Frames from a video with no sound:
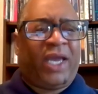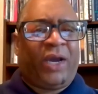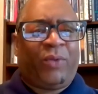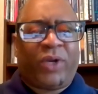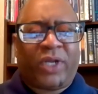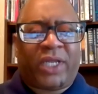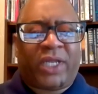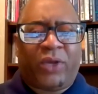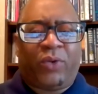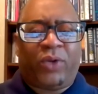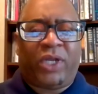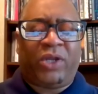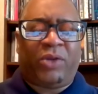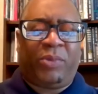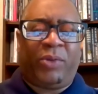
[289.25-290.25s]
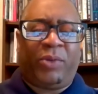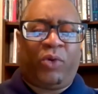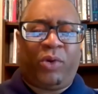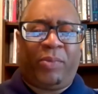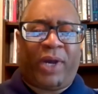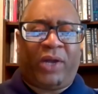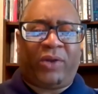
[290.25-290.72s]
I wanted to know a little bit
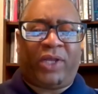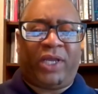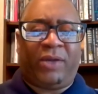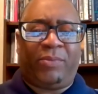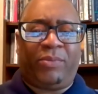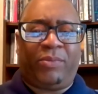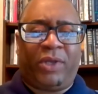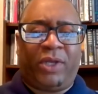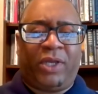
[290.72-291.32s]
more about him.